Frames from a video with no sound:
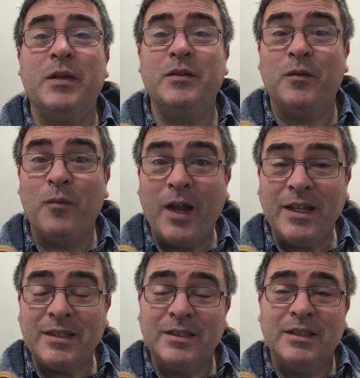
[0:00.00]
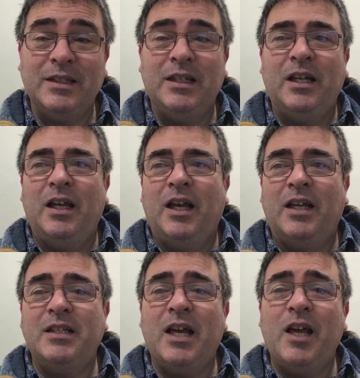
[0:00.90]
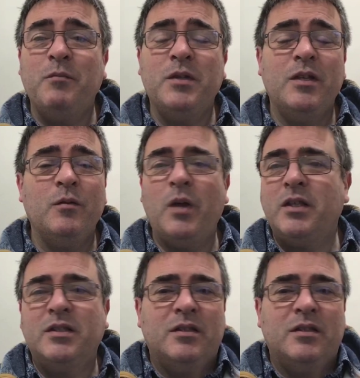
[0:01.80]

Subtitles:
being done right. At times, you know,